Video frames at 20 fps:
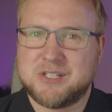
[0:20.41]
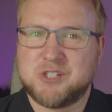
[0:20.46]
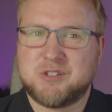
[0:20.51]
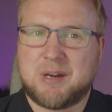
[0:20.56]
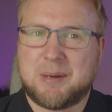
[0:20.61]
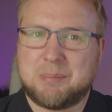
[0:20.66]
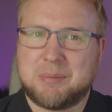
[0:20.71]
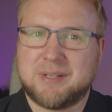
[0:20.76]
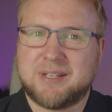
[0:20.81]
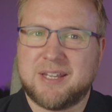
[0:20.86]
your
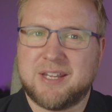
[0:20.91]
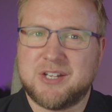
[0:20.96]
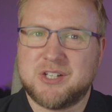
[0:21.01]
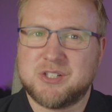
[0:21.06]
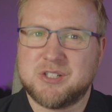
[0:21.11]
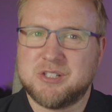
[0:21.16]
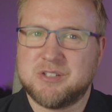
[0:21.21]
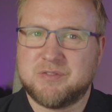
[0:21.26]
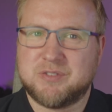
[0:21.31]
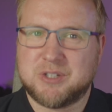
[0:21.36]

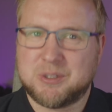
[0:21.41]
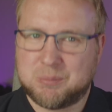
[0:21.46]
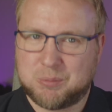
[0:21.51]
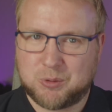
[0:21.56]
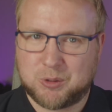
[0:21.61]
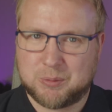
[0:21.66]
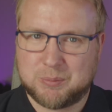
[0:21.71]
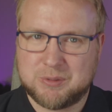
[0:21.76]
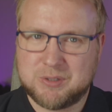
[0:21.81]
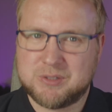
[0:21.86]
applications for
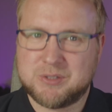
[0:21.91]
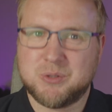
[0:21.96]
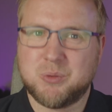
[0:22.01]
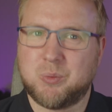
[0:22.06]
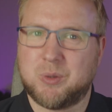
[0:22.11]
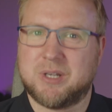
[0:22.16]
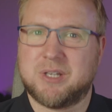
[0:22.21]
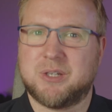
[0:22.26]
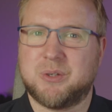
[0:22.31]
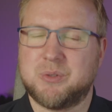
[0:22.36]
deployment to
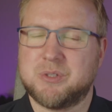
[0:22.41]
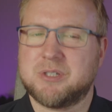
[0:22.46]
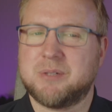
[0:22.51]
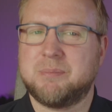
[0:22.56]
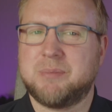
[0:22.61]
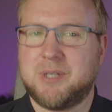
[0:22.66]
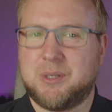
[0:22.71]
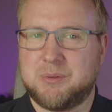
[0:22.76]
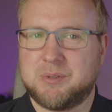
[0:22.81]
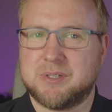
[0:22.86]
Windows
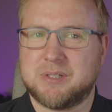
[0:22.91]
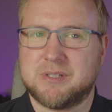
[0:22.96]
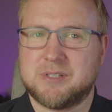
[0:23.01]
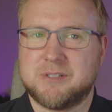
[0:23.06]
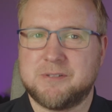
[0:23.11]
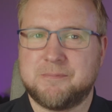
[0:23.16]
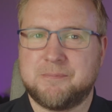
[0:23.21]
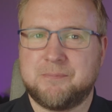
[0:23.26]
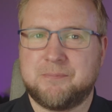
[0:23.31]
computers.